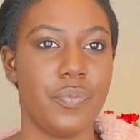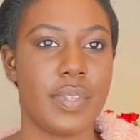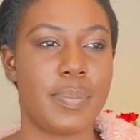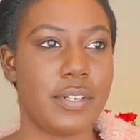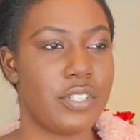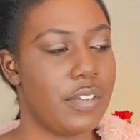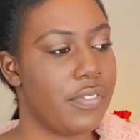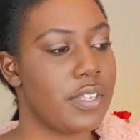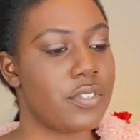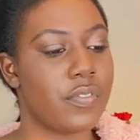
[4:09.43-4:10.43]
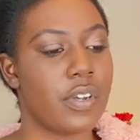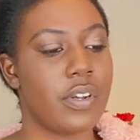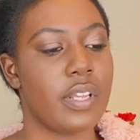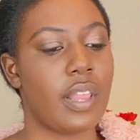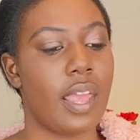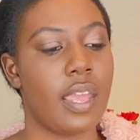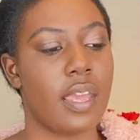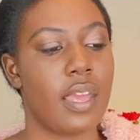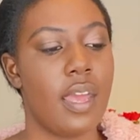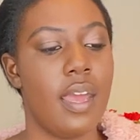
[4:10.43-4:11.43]
Especially if things are very,
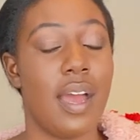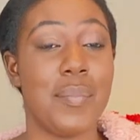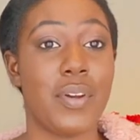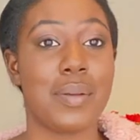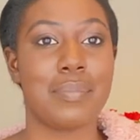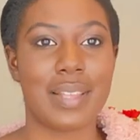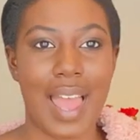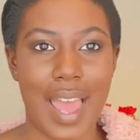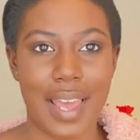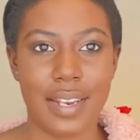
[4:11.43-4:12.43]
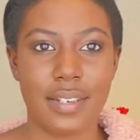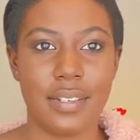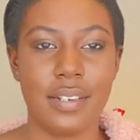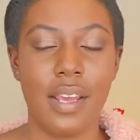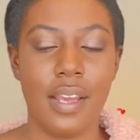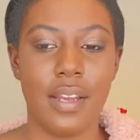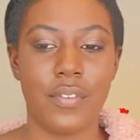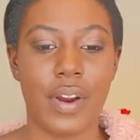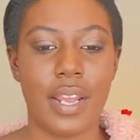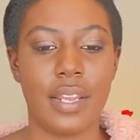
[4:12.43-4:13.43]
like, very bland,
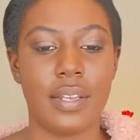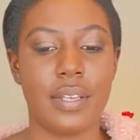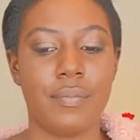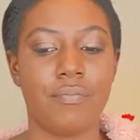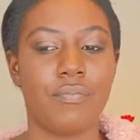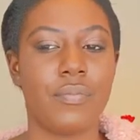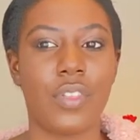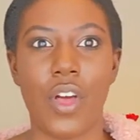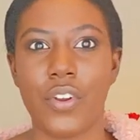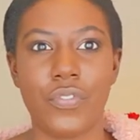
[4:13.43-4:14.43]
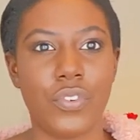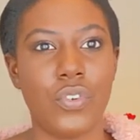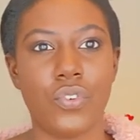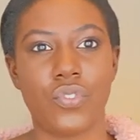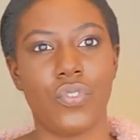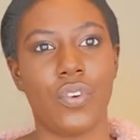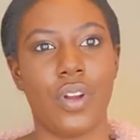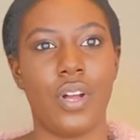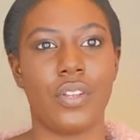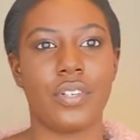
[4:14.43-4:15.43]
right? A lot of neutral
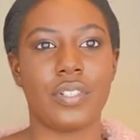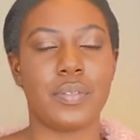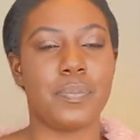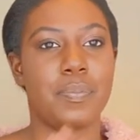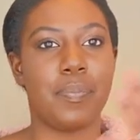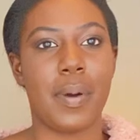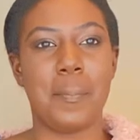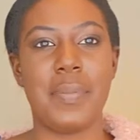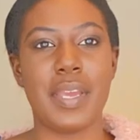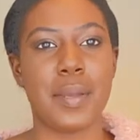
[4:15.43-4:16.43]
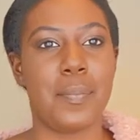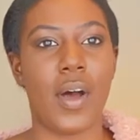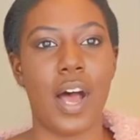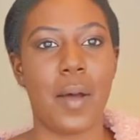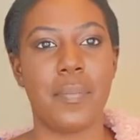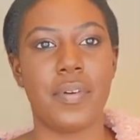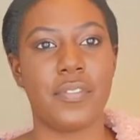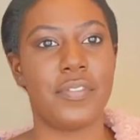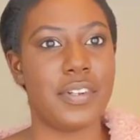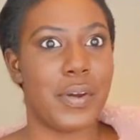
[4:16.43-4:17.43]
colors. A big pop
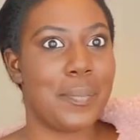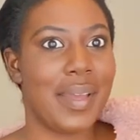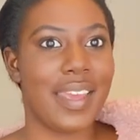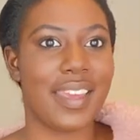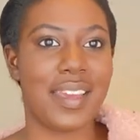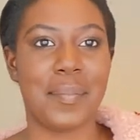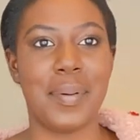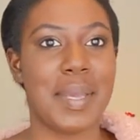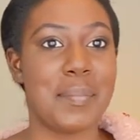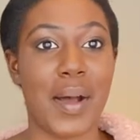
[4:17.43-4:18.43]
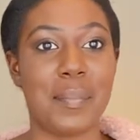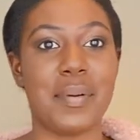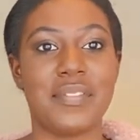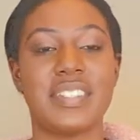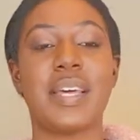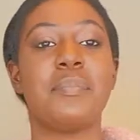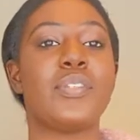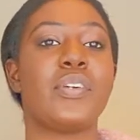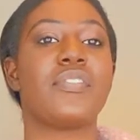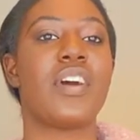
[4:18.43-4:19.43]
of, you know, pink, a big pop of some
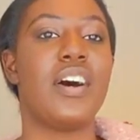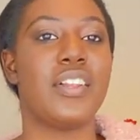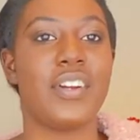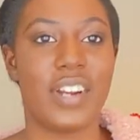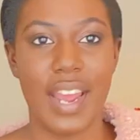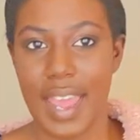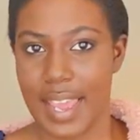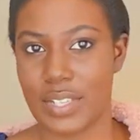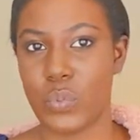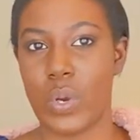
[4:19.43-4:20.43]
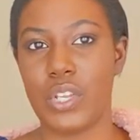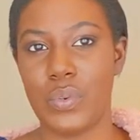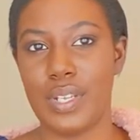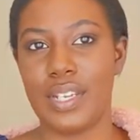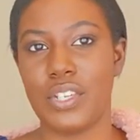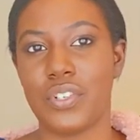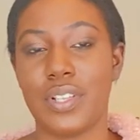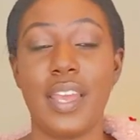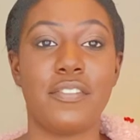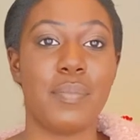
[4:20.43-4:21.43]
sort of color is what you need in your
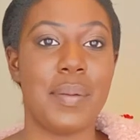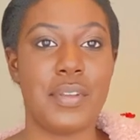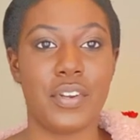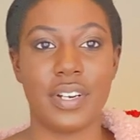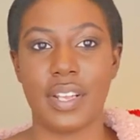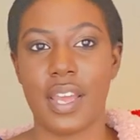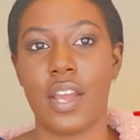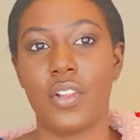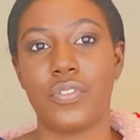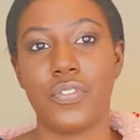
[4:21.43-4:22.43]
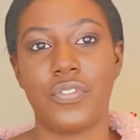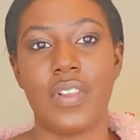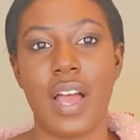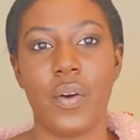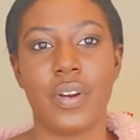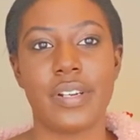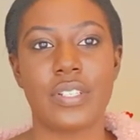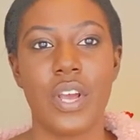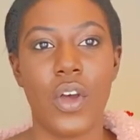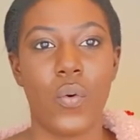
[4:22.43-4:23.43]
life. Maybe you're going to get colorful
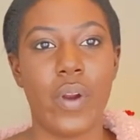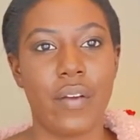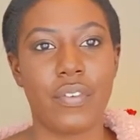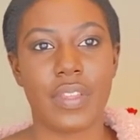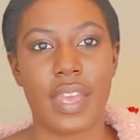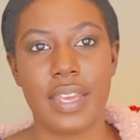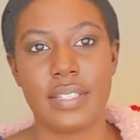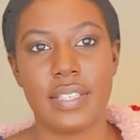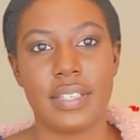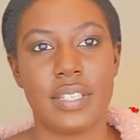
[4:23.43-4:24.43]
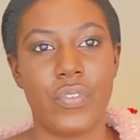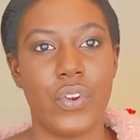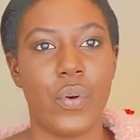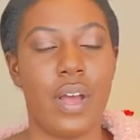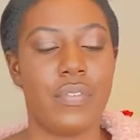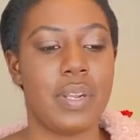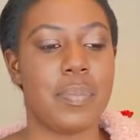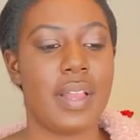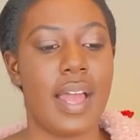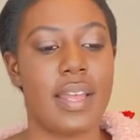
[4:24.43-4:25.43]
flowers, whatever the case is. If you don't have any
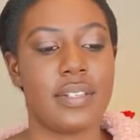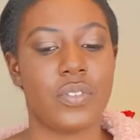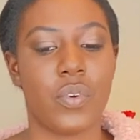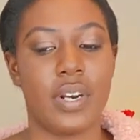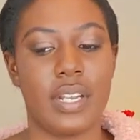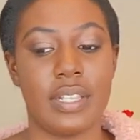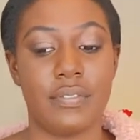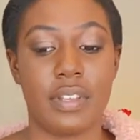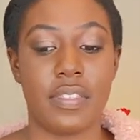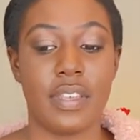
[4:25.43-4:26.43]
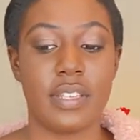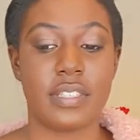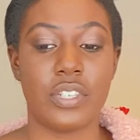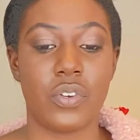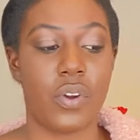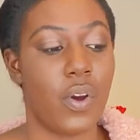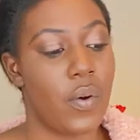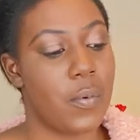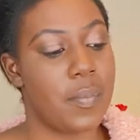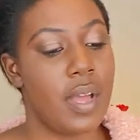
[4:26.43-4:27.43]
plants or any living things in your
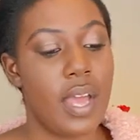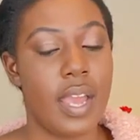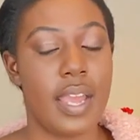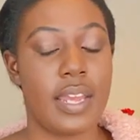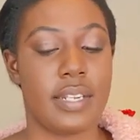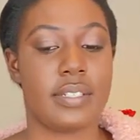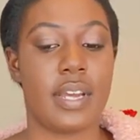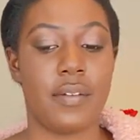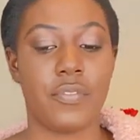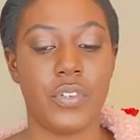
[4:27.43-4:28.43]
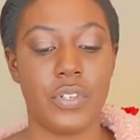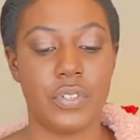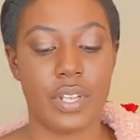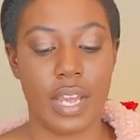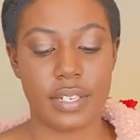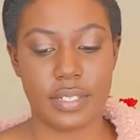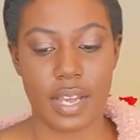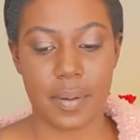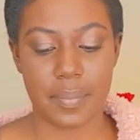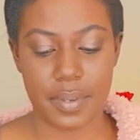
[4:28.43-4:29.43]
home, it is time for you to get
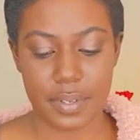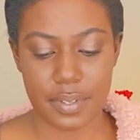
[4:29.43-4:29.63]
some.